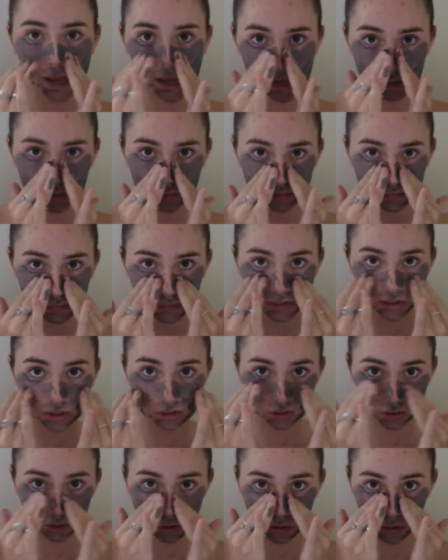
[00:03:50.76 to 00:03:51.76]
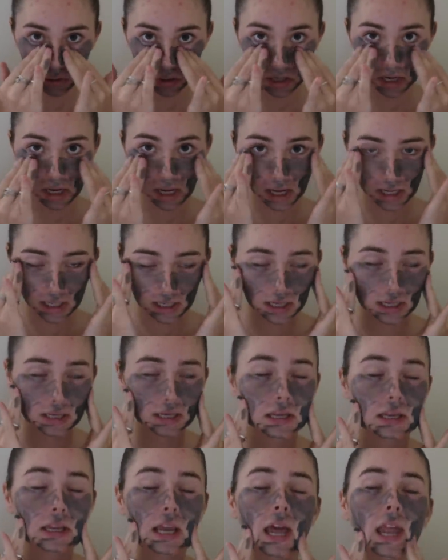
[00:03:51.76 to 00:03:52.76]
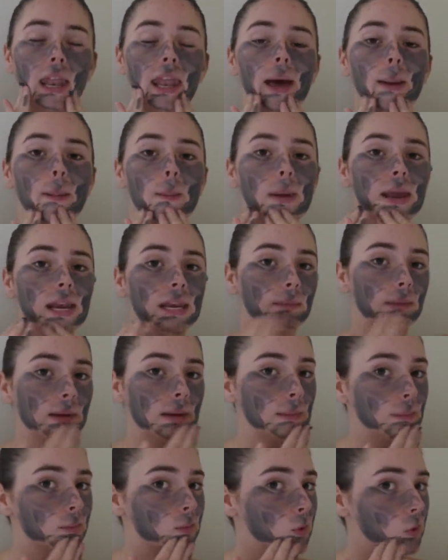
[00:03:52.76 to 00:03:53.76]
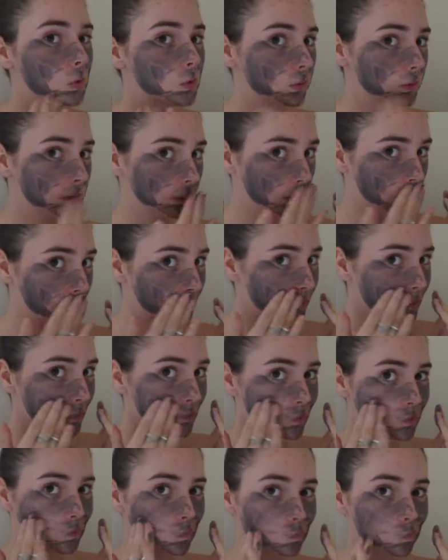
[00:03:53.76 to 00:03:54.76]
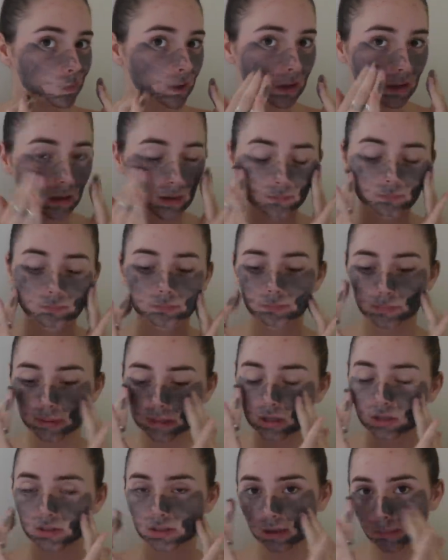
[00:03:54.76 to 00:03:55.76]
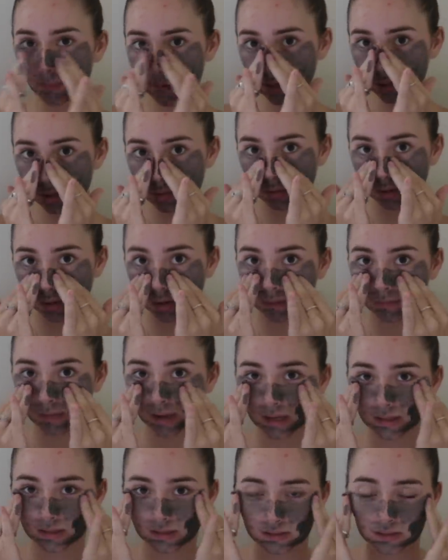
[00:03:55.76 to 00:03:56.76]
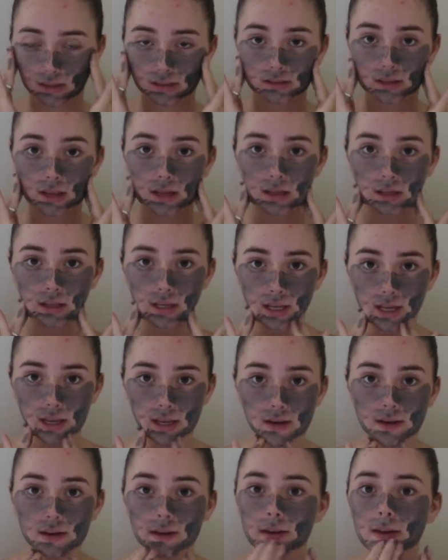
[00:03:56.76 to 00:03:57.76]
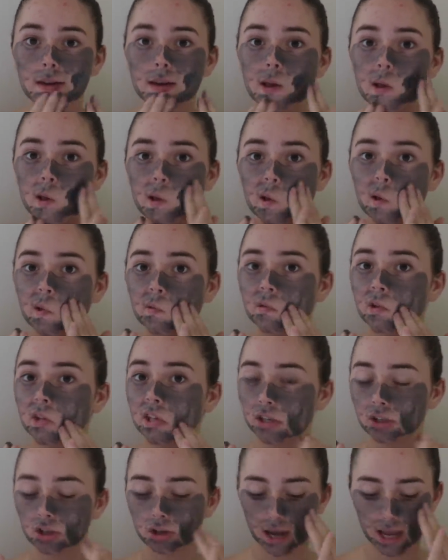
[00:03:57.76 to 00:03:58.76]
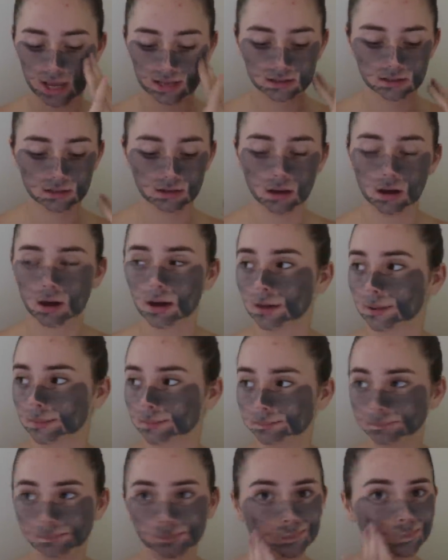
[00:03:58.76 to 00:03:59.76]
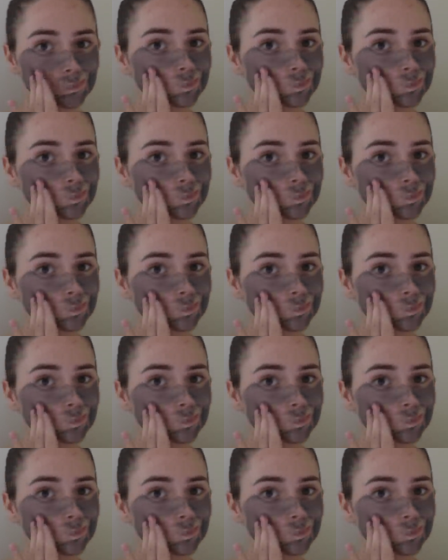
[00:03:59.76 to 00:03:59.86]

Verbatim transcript: I normally don't get that many pimples but because I've been doing a lot of exercise lately and really tried to um,